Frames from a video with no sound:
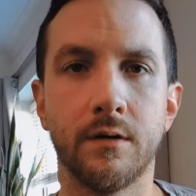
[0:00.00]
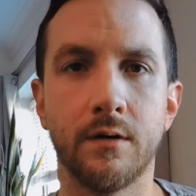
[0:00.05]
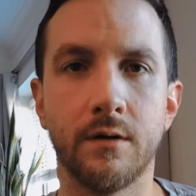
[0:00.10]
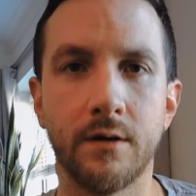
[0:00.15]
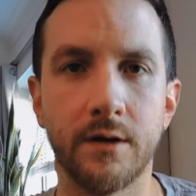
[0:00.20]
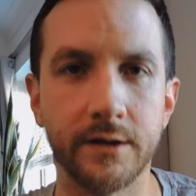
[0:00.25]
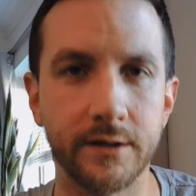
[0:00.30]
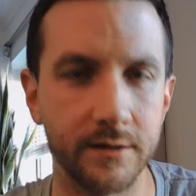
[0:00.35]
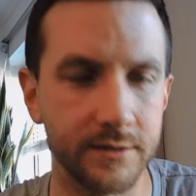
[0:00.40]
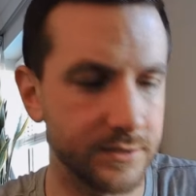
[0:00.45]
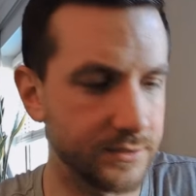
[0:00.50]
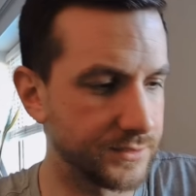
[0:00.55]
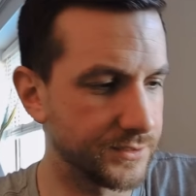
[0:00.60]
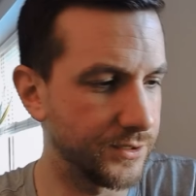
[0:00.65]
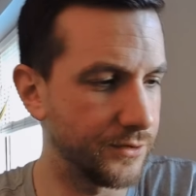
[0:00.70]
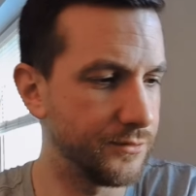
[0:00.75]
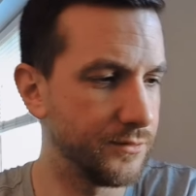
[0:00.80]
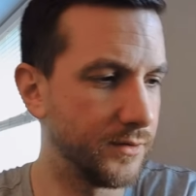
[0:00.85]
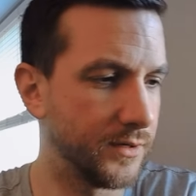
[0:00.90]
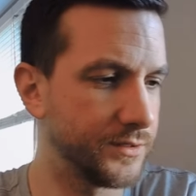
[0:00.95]
Hi guys,
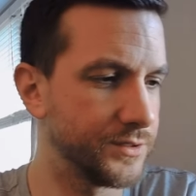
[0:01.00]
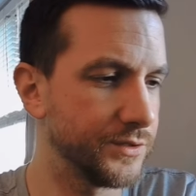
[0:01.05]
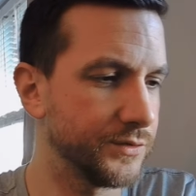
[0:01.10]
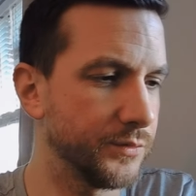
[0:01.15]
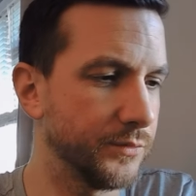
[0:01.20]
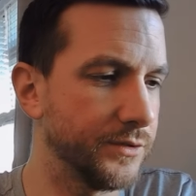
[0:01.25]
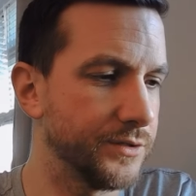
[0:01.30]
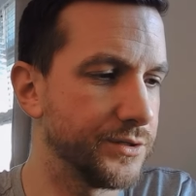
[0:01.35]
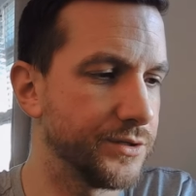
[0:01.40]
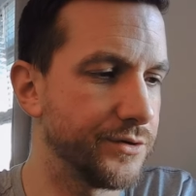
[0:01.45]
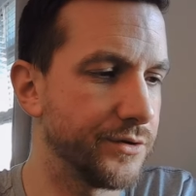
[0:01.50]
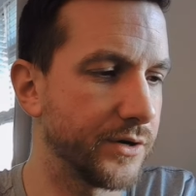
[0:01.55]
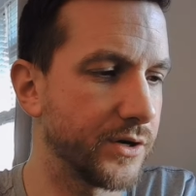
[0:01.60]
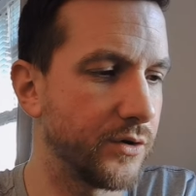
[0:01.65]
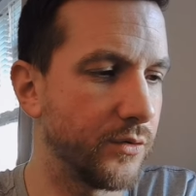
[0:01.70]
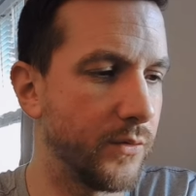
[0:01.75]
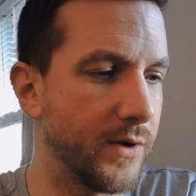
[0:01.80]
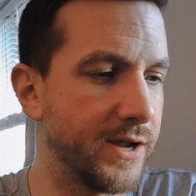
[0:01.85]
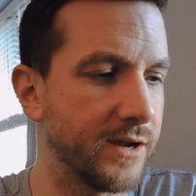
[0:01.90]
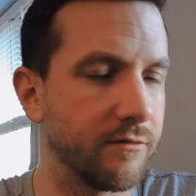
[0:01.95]
so I just want to do a
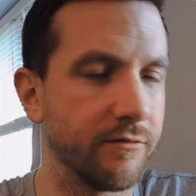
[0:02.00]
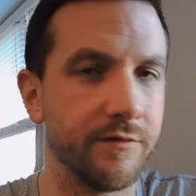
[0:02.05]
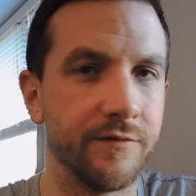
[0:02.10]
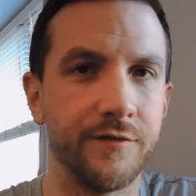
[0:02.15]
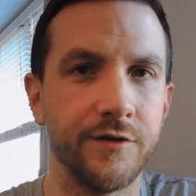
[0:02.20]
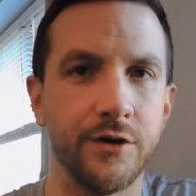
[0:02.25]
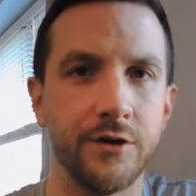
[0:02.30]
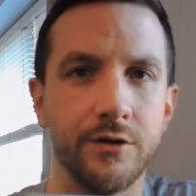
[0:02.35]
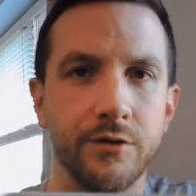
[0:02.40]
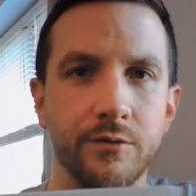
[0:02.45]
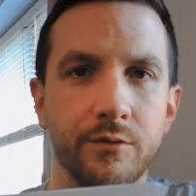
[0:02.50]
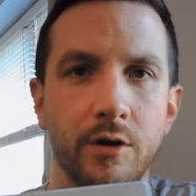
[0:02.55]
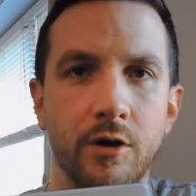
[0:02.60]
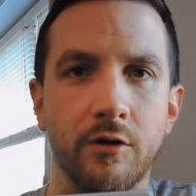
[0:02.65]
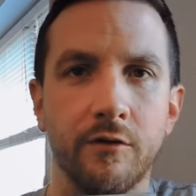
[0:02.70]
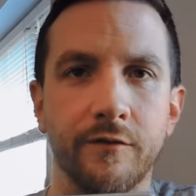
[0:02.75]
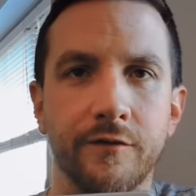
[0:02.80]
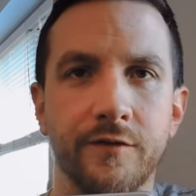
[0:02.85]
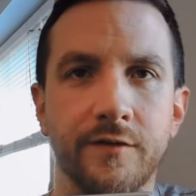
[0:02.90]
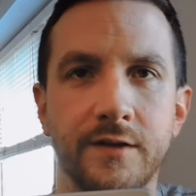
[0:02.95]
quick review
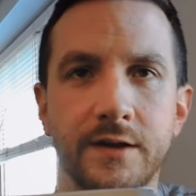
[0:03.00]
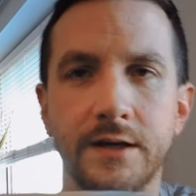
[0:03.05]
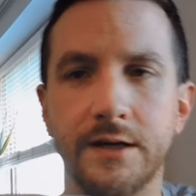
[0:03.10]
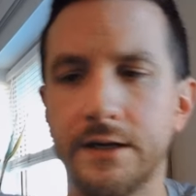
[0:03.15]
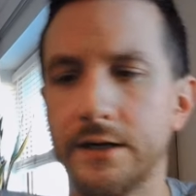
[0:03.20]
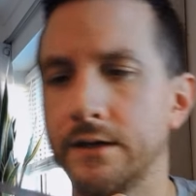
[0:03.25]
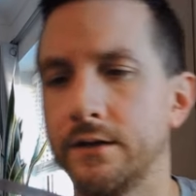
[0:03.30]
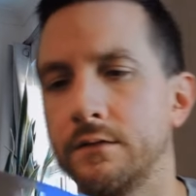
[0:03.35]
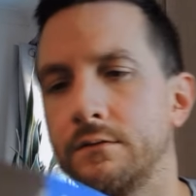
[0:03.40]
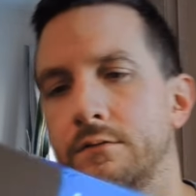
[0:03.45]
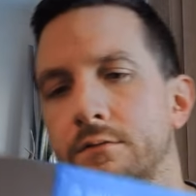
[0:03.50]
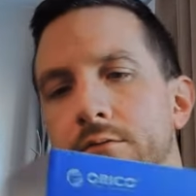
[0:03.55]
of turn